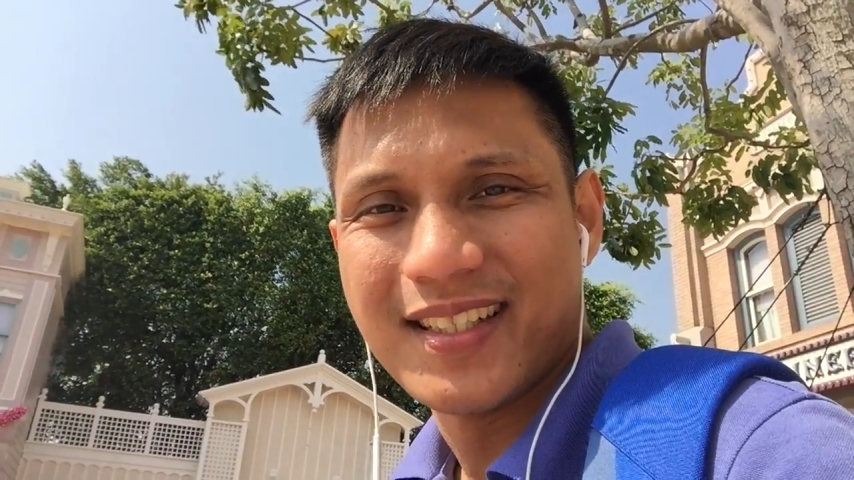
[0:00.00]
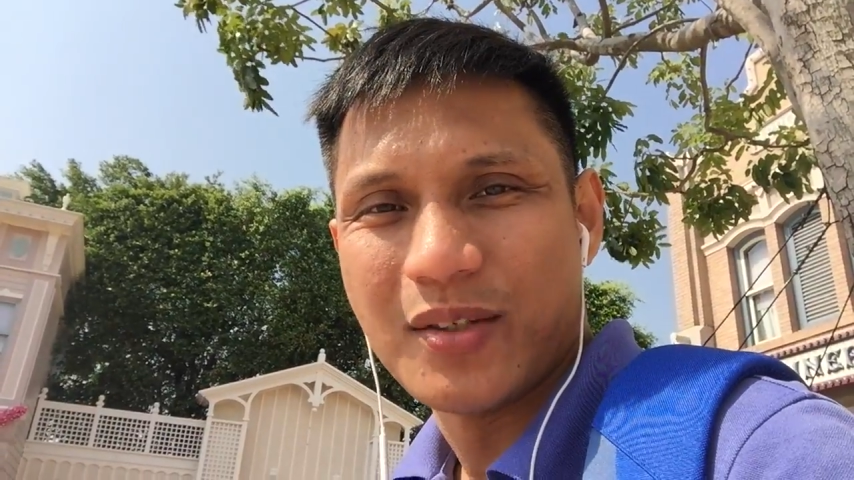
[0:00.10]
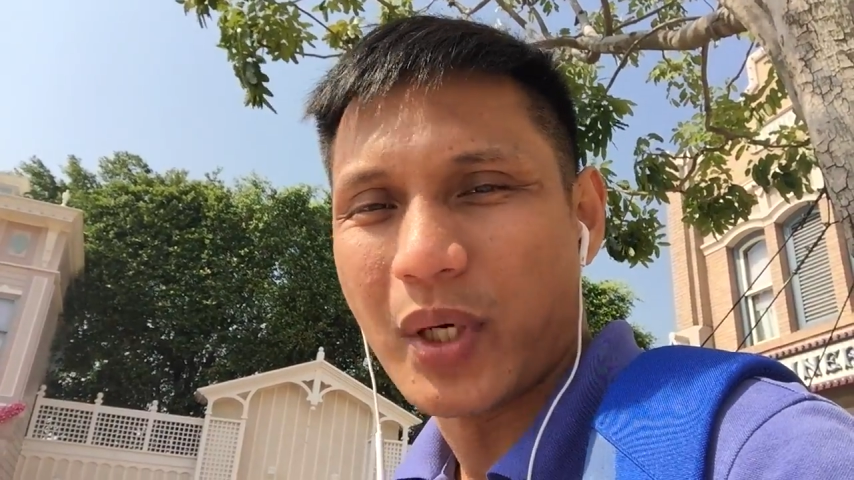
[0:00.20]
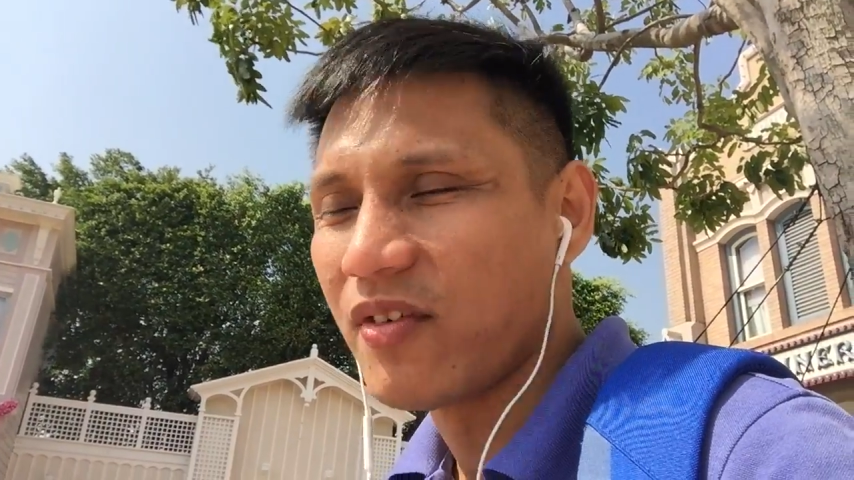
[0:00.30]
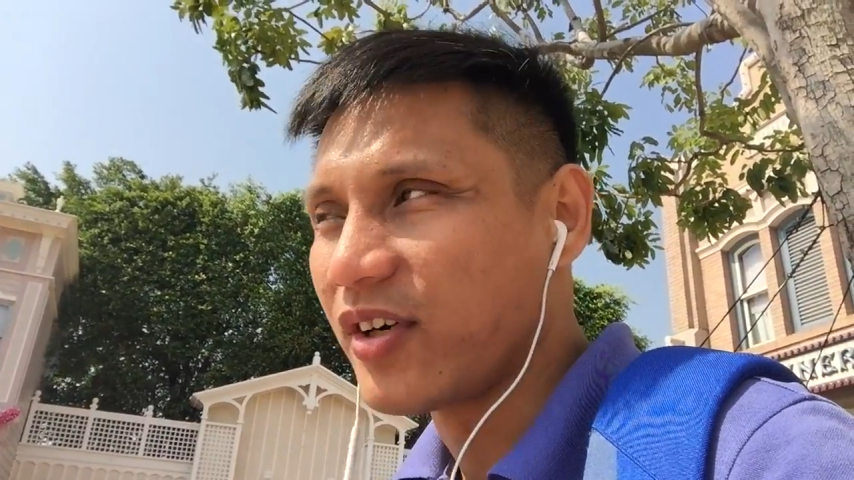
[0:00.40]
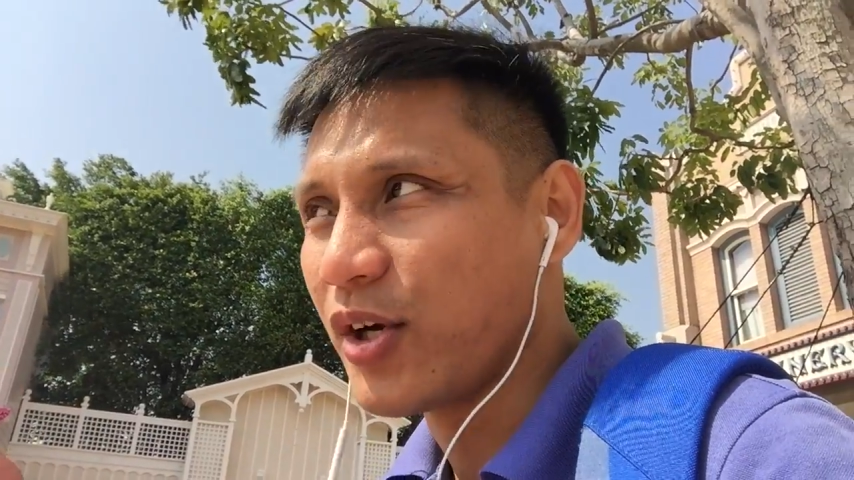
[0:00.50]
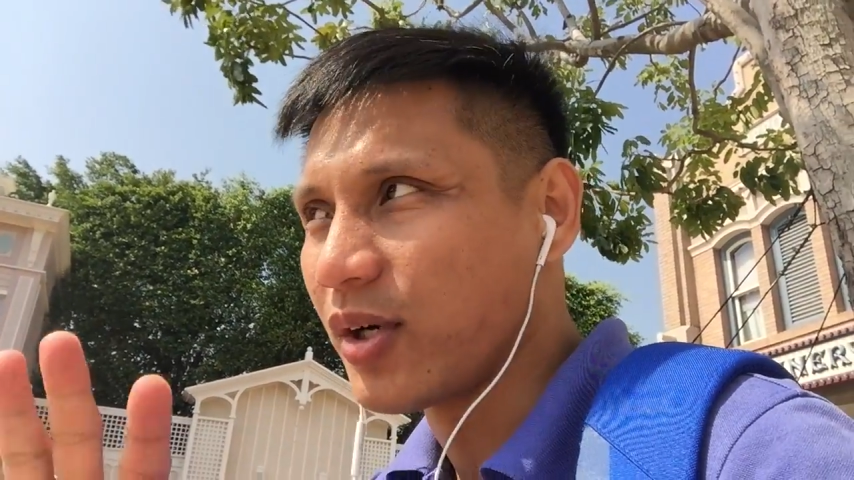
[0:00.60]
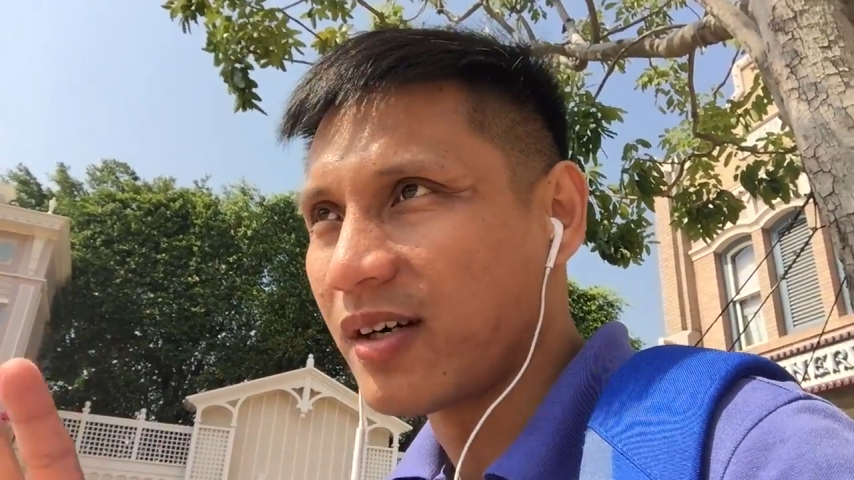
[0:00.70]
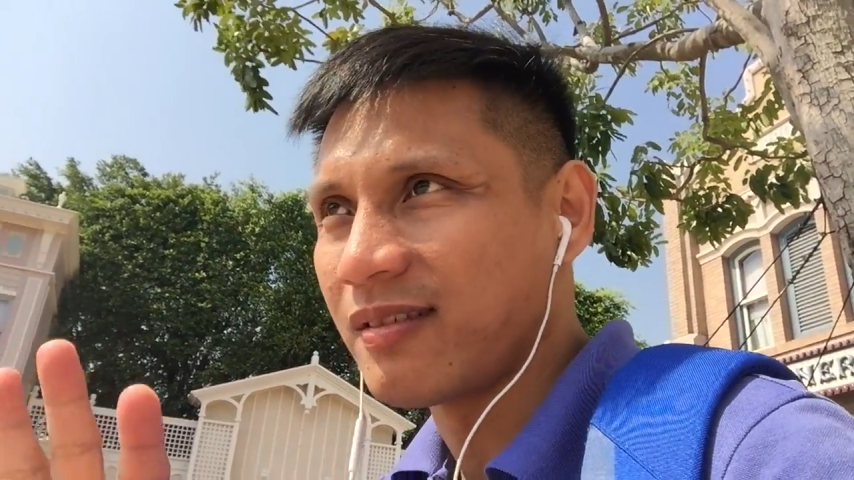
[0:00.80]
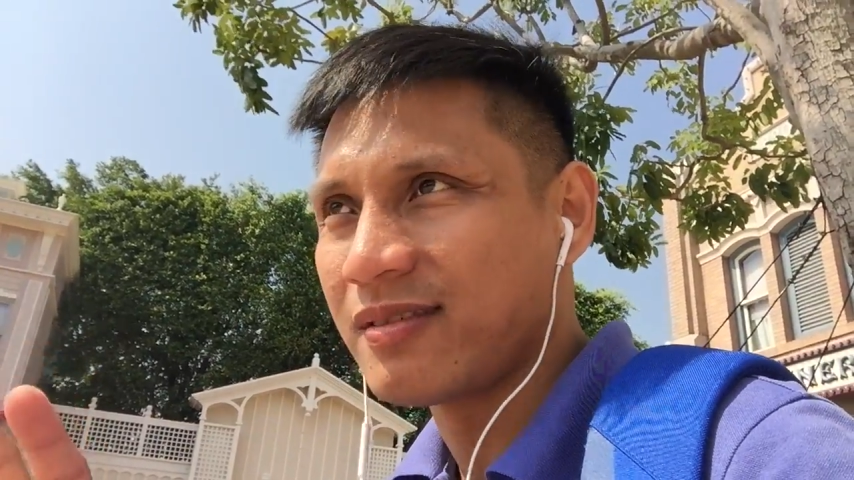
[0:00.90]
Whatever
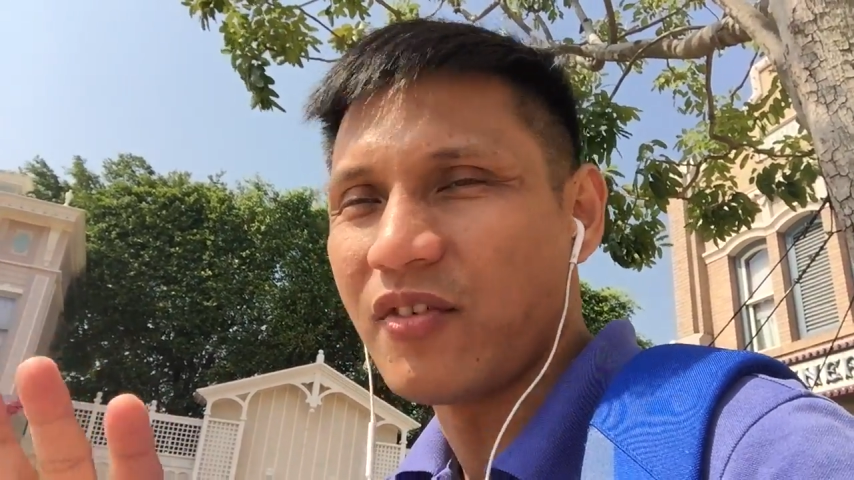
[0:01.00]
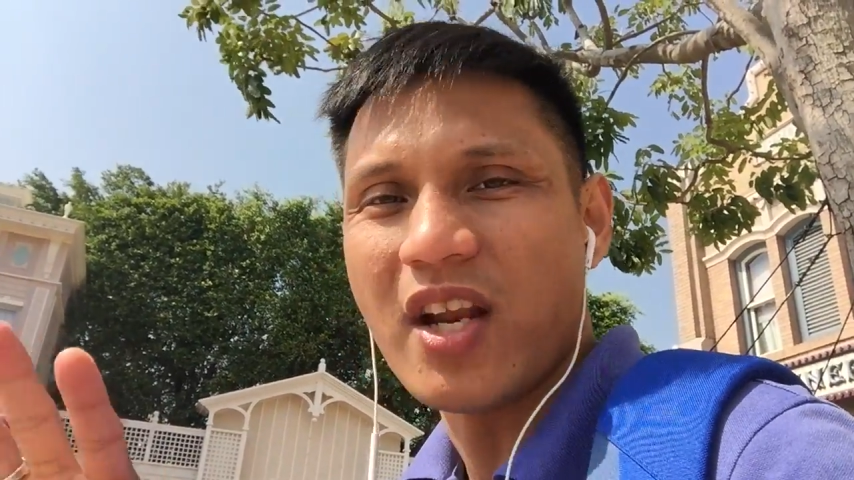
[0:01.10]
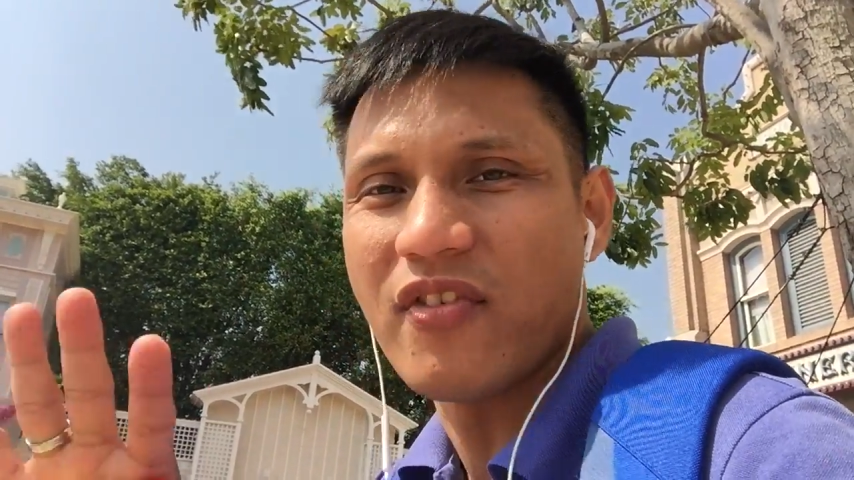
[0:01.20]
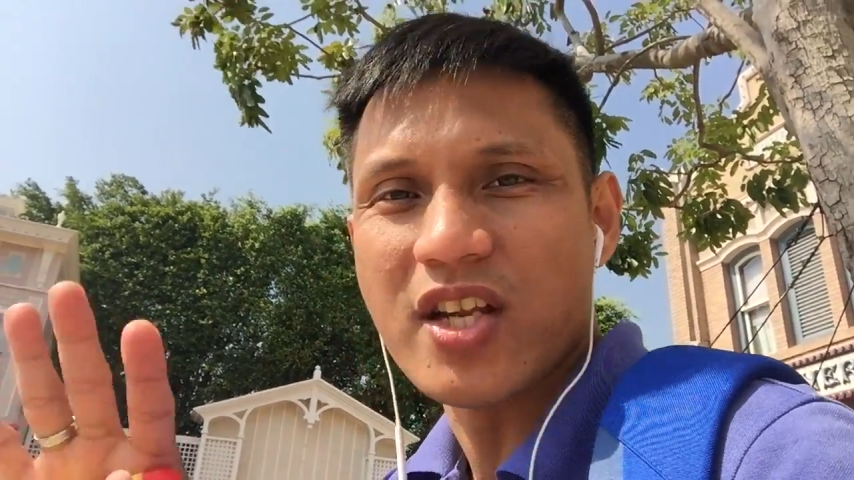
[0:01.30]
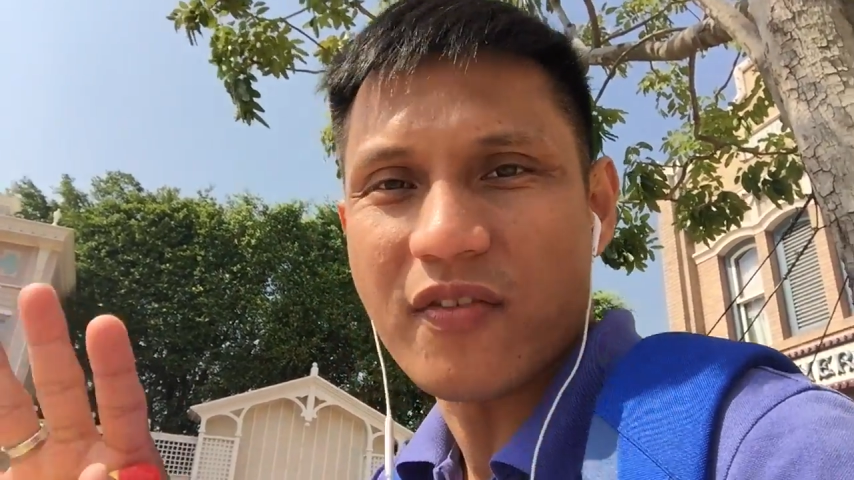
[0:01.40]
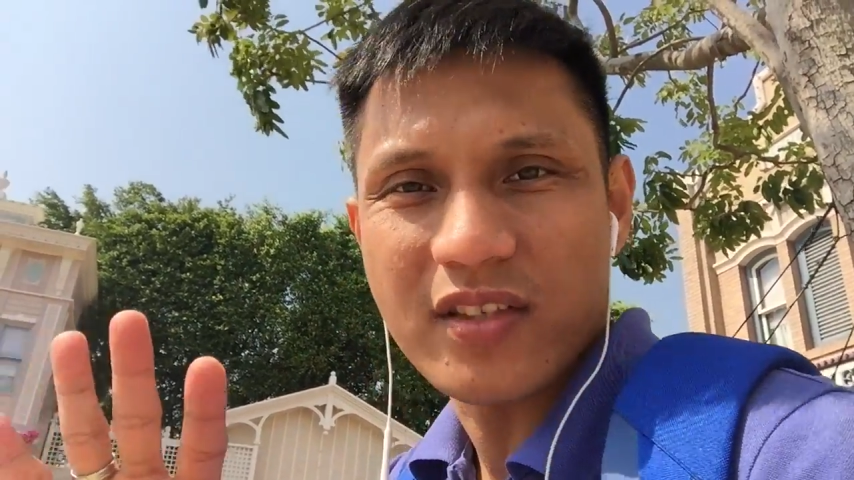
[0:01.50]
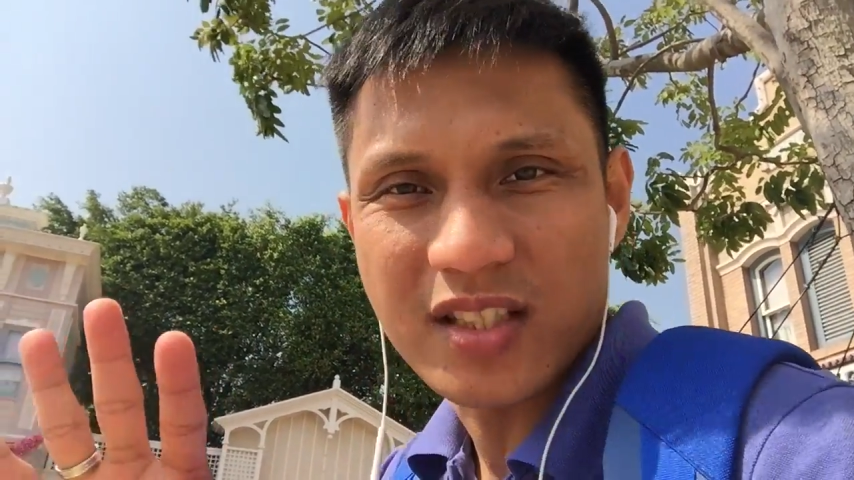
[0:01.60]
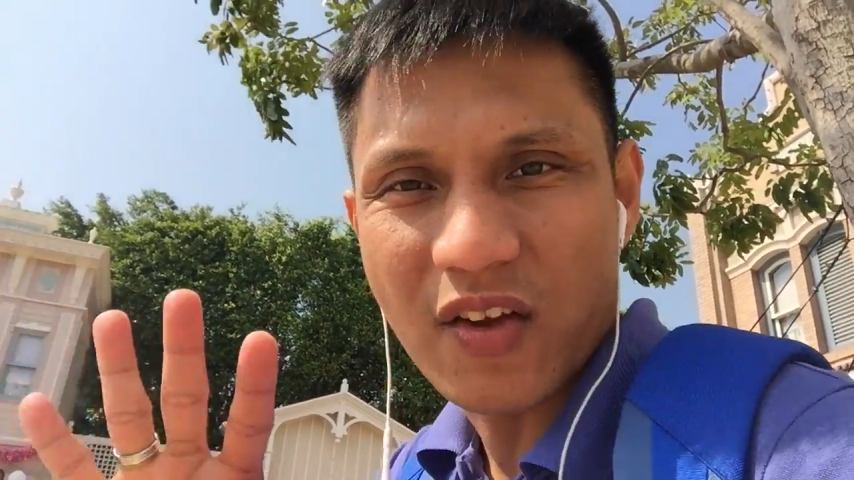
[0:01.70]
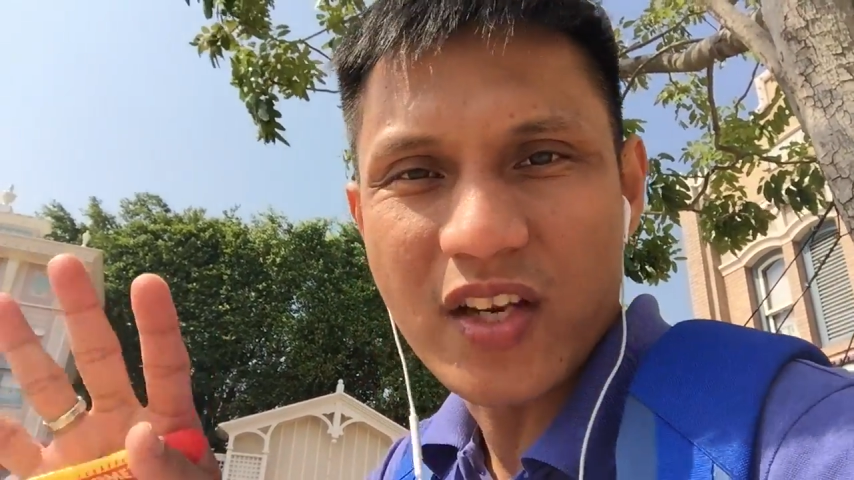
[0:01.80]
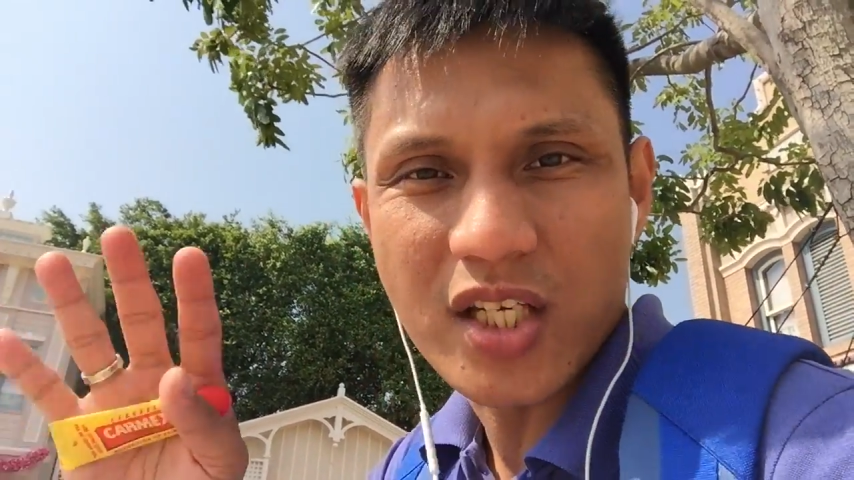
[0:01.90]
your
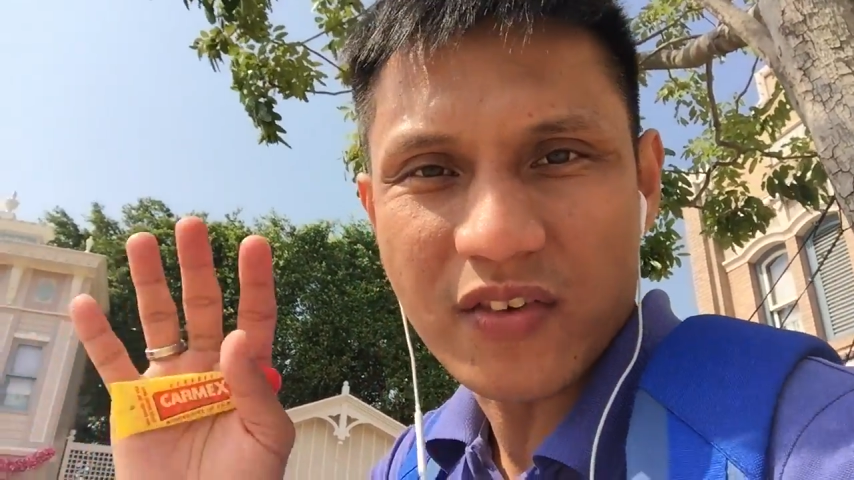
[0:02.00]
definition